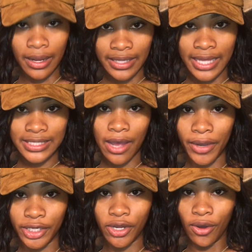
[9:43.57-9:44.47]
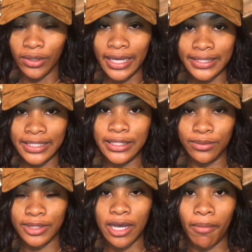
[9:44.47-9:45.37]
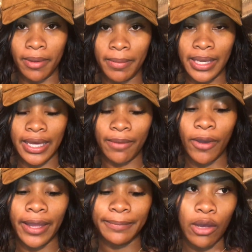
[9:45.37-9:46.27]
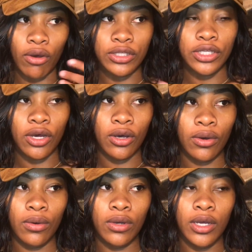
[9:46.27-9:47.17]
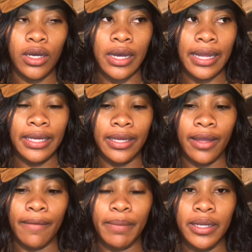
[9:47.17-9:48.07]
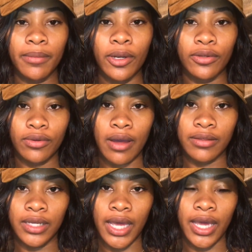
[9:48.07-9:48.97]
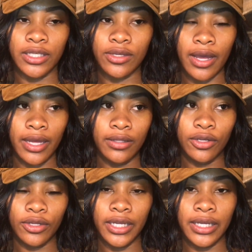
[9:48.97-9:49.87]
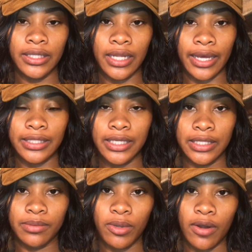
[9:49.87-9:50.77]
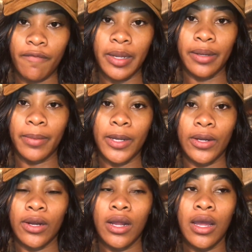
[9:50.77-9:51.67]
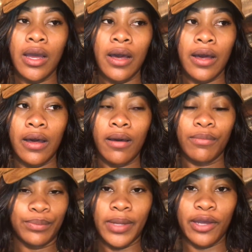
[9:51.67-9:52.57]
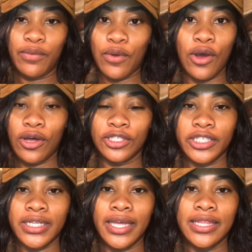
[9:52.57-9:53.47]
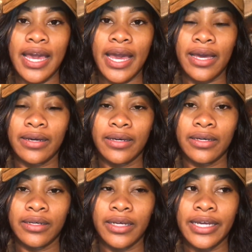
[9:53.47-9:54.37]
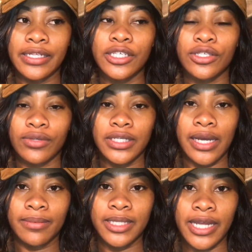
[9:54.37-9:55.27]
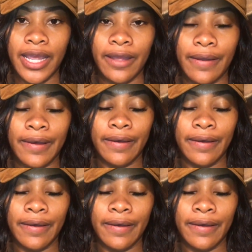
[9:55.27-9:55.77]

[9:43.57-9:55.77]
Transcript: that's how I know, like, this is what's helping me gain weight. Also, I eat peanut butter throughout the day, so I literally eat like a teaspoon of peanut butter, like raw, just like that, at least 3 times a day.